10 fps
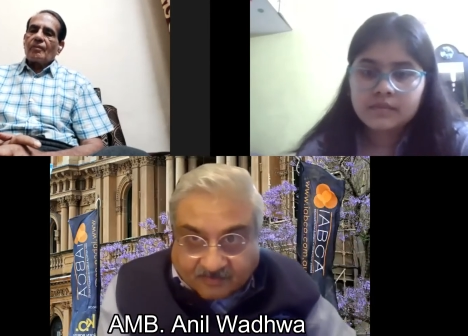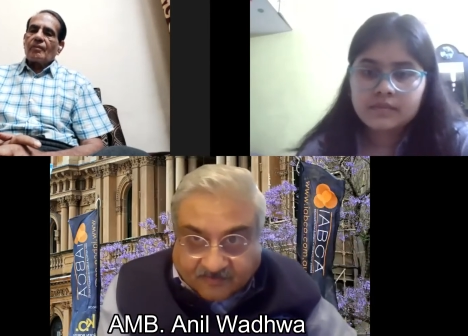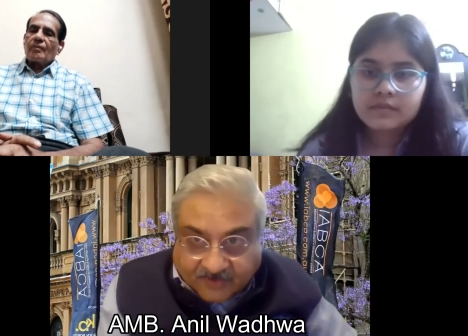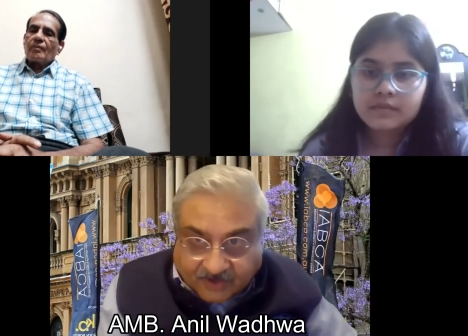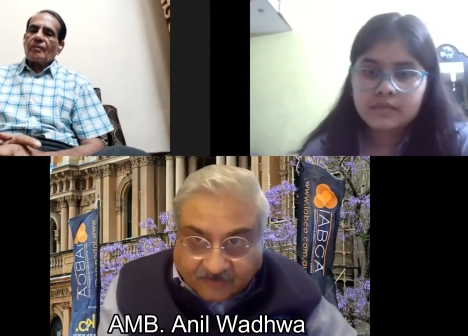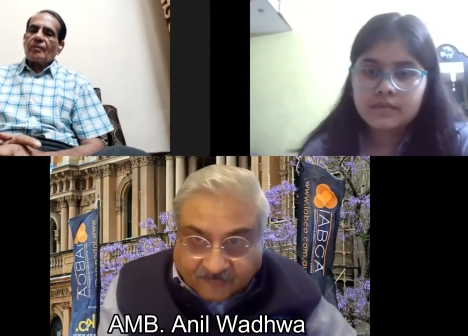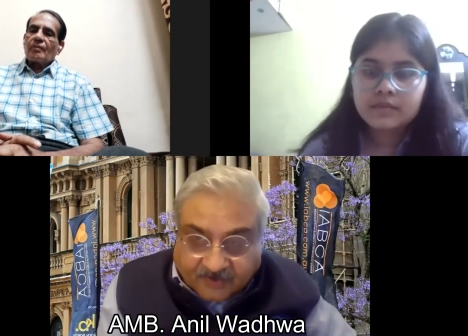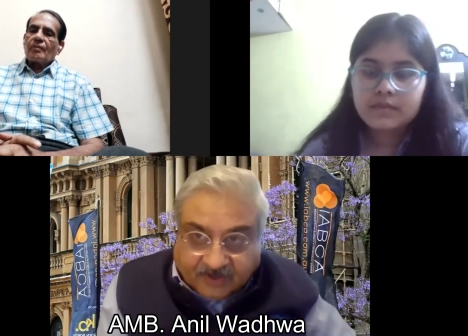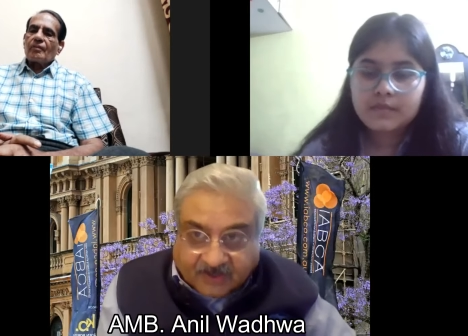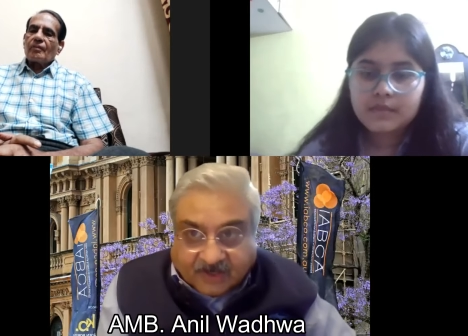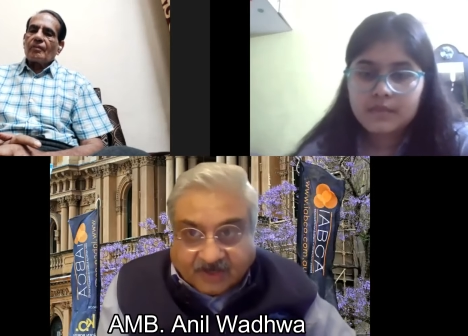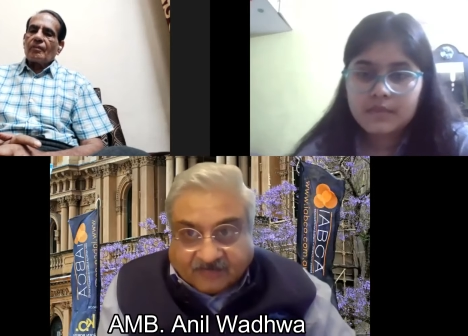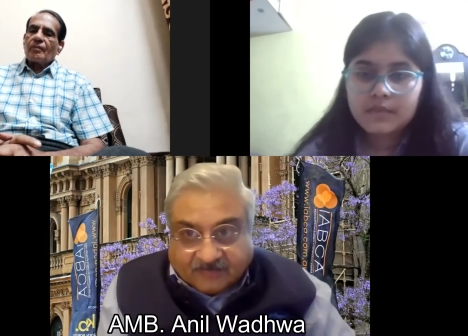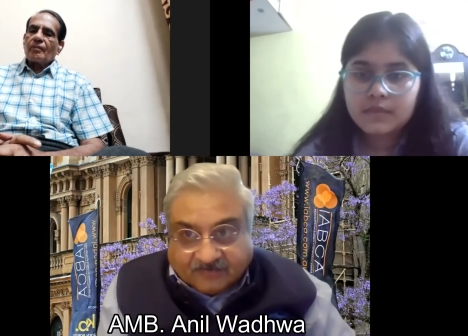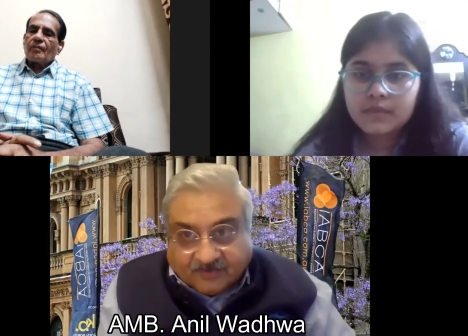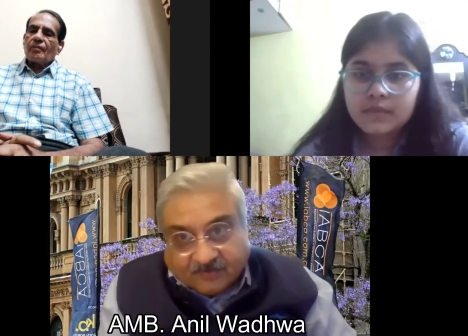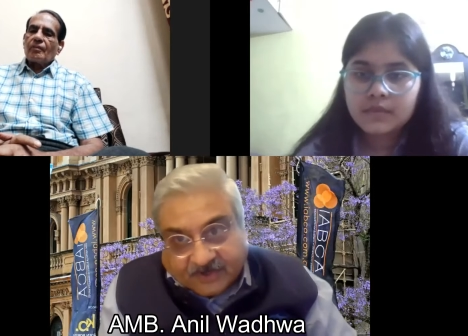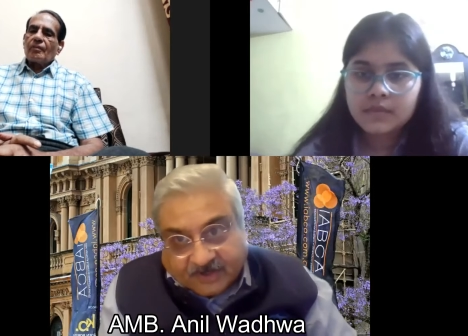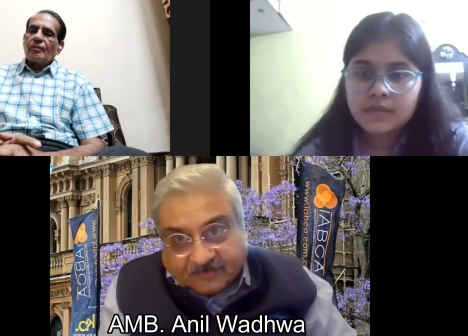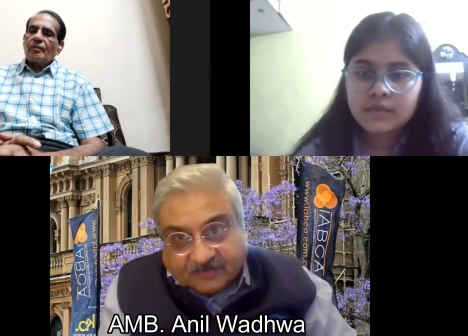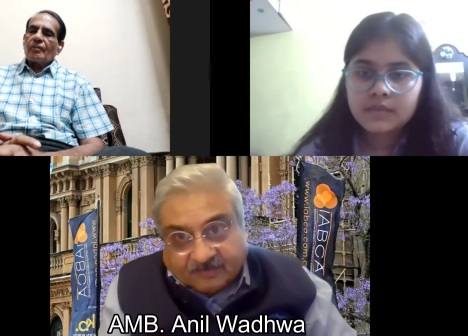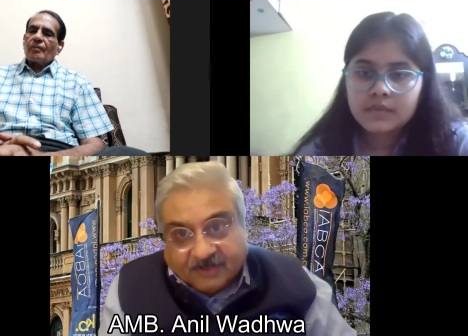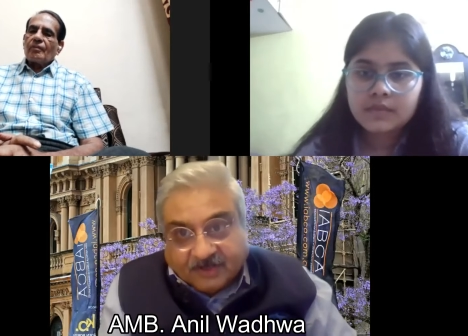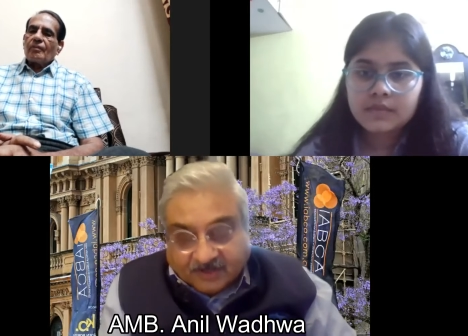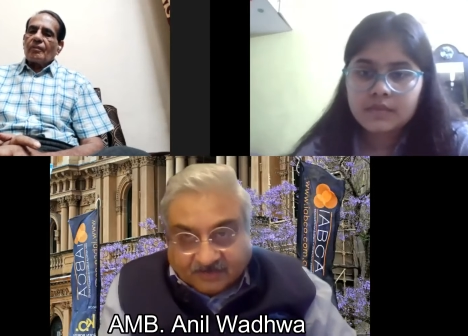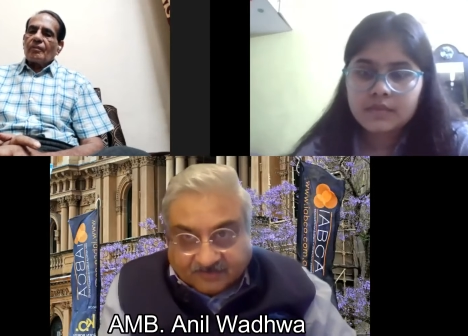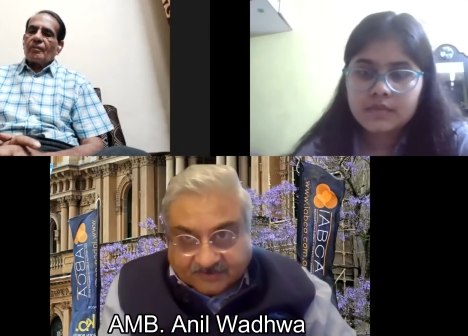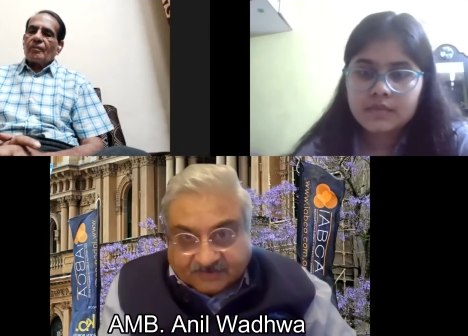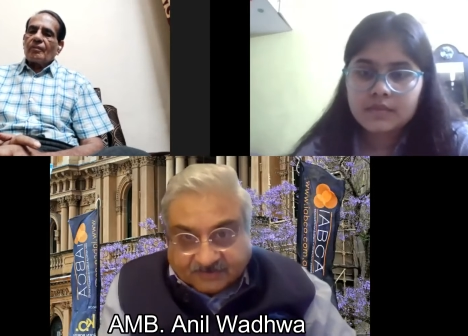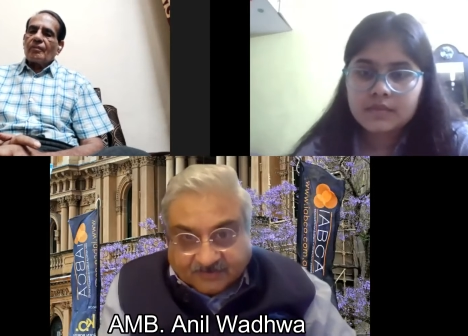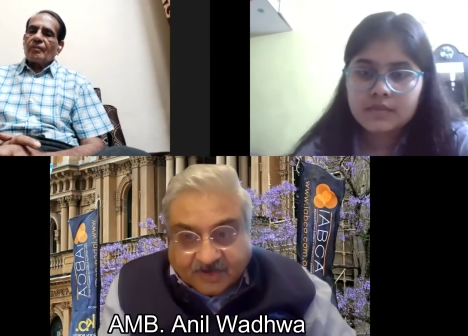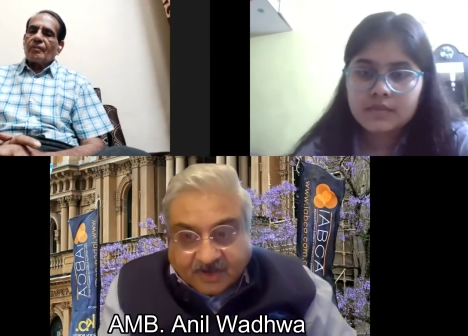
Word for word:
Speaker 1: very often in India, when we look at it from the Indian prism,